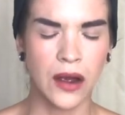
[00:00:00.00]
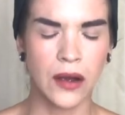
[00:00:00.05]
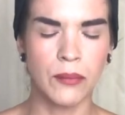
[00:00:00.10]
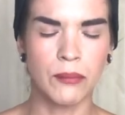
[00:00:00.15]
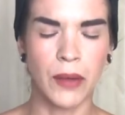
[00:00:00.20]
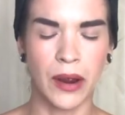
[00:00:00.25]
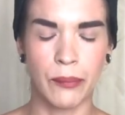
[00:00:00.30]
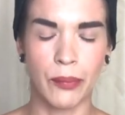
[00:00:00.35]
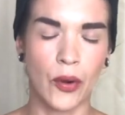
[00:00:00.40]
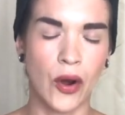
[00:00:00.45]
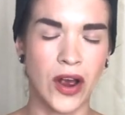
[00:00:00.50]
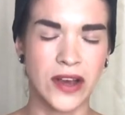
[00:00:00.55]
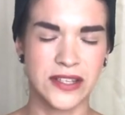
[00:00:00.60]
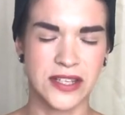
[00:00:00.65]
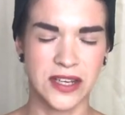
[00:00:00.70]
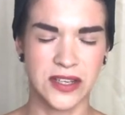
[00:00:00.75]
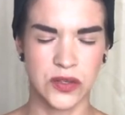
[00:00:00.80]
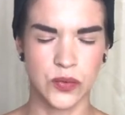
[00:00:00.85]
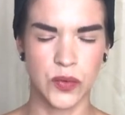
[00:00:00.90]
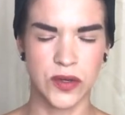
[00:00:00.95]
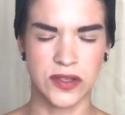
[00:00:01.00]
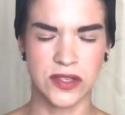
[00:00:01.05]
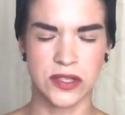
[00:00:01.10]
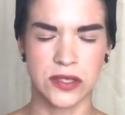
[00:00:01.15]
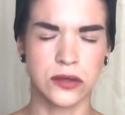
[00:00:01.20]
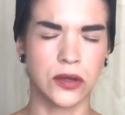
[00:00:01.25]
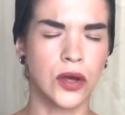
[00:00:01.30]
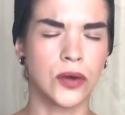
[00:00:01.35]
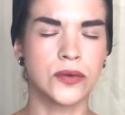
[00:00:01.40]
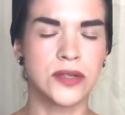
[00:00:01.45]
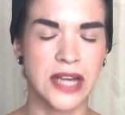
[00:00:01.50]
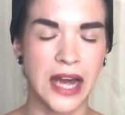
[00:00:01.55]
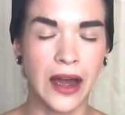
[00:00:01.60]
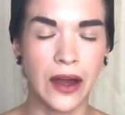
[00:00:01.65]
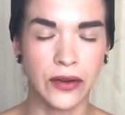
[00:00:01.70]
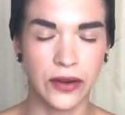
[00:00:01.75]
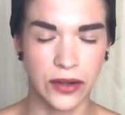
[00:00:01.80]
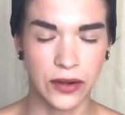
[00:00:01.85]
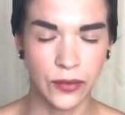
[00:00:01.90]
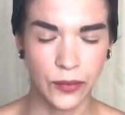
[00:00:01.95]
My process was slowed
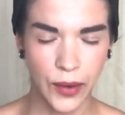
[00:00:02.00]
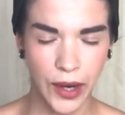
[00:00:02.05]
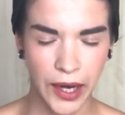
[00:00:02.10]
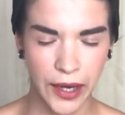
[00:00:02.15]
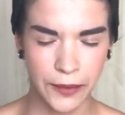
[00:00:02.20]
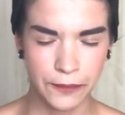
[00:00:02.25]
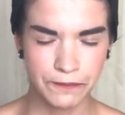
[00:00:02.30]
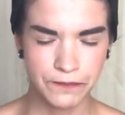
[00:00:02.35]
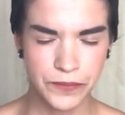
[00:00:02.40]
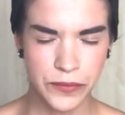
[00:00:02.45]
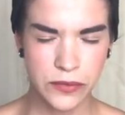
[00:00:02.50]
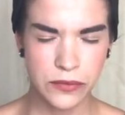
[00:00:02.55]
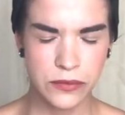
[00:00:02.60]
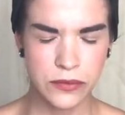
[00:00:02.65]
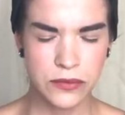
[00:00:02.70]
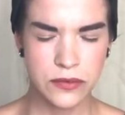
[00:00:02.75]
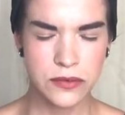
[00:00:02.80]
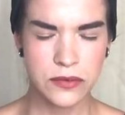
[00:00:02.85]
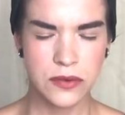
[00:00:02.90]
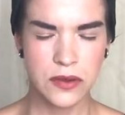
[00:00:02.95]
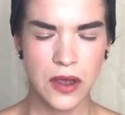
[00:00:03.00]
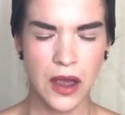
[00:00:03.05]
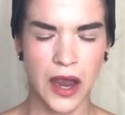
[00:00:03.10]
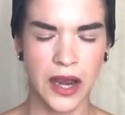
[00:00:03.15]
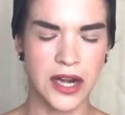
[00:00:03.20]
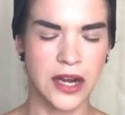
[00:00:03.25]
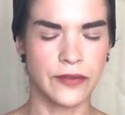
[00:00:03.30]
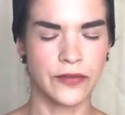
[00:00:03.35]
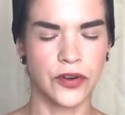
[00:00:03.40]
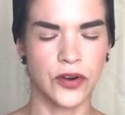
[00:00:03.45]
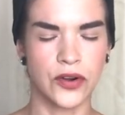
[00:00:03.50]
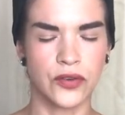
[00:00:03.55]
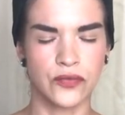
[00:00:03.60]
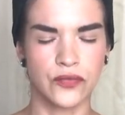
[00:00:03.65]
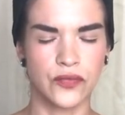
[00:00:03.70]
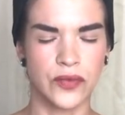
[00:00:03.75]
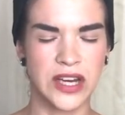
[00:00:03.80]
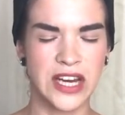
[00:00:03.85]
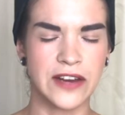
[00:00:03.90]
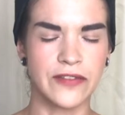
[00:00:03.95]
down in a way. I never
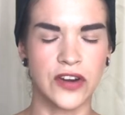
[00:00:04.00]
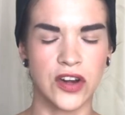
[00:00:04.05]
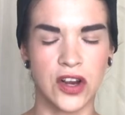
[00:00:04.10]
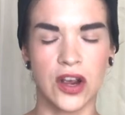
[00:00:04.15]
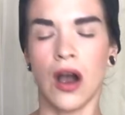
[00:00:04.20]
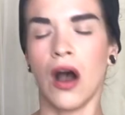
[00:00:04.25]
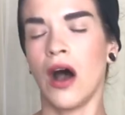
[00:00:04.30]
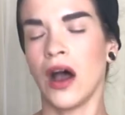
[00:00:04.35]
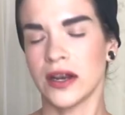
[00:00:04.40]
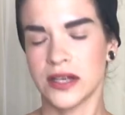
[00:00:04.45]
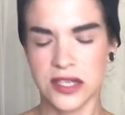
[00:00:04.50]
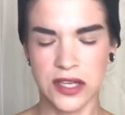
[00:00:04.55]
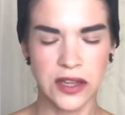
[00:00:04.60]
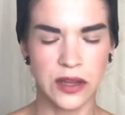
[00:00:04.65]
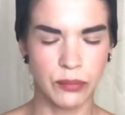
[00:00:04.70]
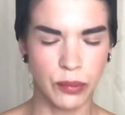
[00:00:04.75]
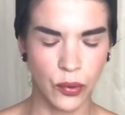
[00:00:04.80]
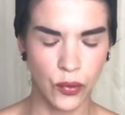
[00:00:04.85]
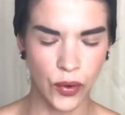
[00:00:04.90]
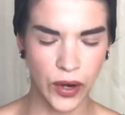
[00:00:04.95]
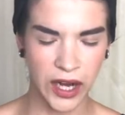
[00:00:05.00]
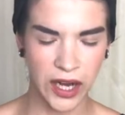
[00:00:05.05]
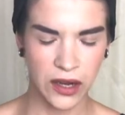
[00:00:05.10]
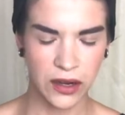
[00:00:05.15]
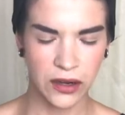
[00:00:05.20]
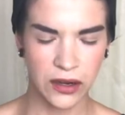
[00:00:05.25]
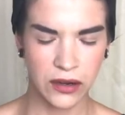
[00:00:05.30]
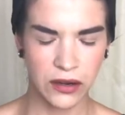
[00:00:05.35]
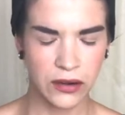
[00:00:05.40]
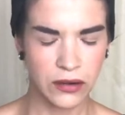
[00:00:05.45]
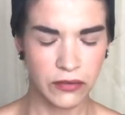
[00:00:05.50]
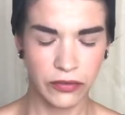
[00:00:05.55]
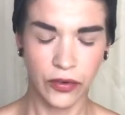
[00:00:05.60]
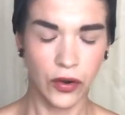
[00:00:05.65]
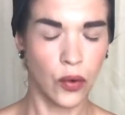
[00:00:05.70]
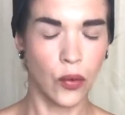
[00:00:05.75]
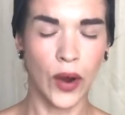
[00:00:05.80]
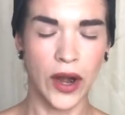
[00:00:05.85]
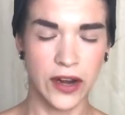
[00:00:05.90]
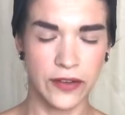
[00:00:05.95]
even got to the point for
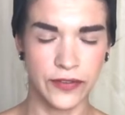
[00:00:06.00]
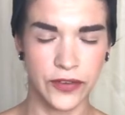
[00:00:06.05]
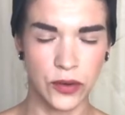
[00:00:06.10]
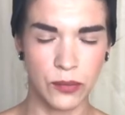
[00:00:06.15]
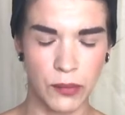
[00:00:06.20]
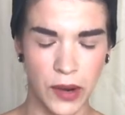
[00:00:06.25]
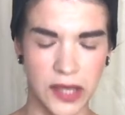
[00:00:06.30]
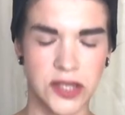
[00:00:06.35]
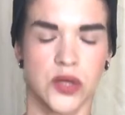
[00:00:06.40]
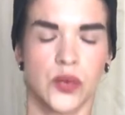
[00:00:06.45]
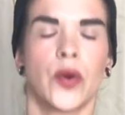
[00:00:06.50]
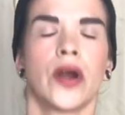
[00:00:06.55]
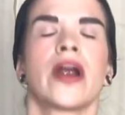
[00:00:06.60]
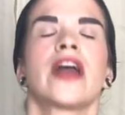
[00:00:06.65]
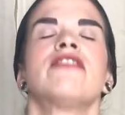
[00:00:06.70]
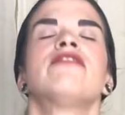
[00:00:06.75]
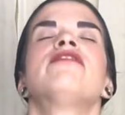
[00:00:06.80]
quite a few months where I